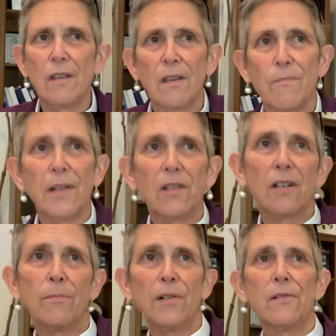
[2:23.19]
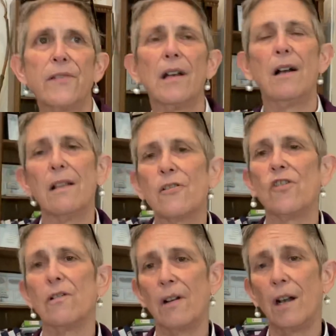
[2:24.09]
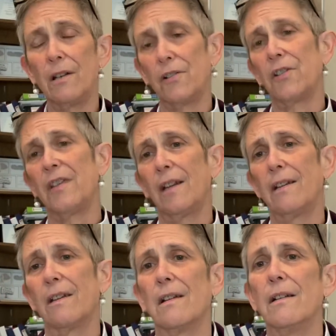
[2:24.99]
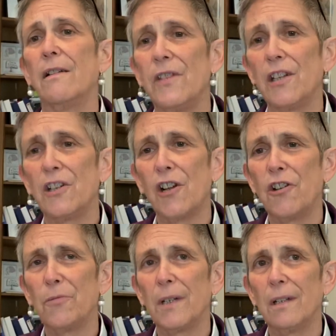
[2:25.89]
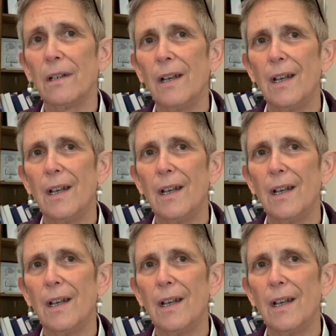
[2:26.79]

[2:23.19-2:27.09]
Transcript: the Episcopal theology or understanding of the atonement,